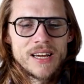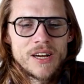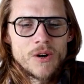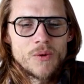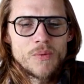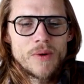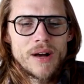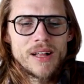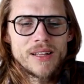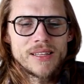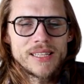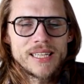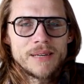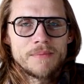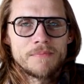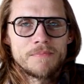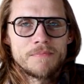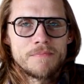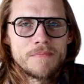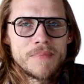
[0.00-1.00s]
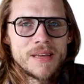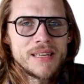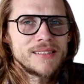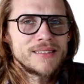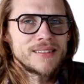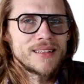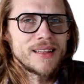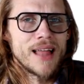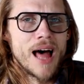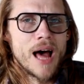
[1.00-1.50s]
well, he
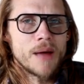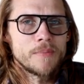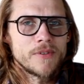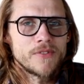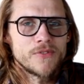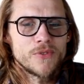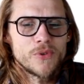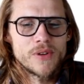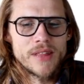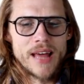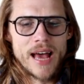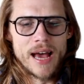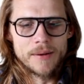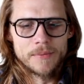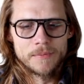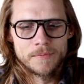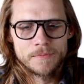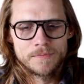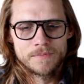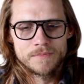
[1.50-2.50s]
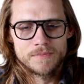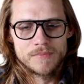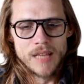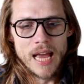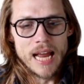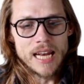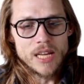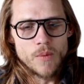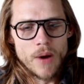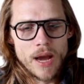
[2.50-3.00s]
missed a lot before that.
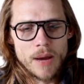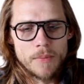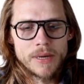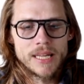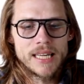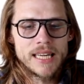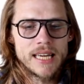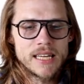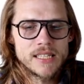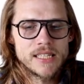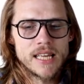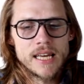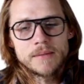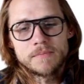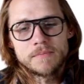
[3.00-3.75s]
Anyway, but he is